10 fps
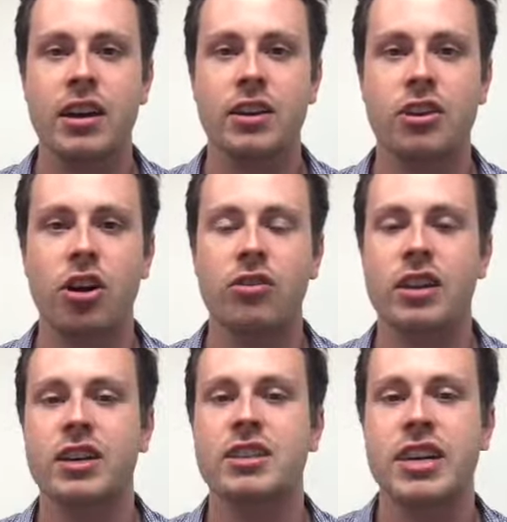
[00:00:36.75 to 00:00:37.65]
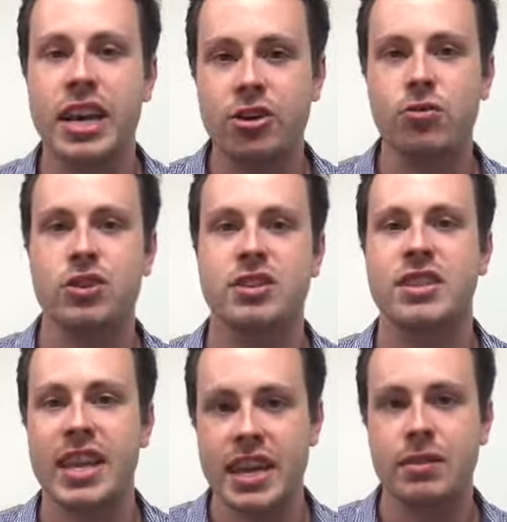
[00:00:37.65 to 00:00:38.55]
the continuous
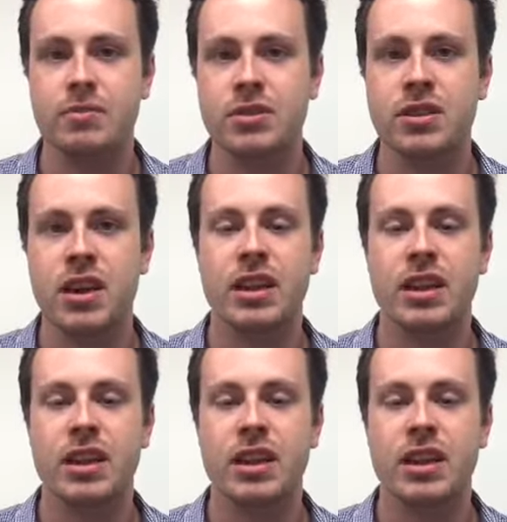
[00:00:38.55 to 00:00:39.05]
themes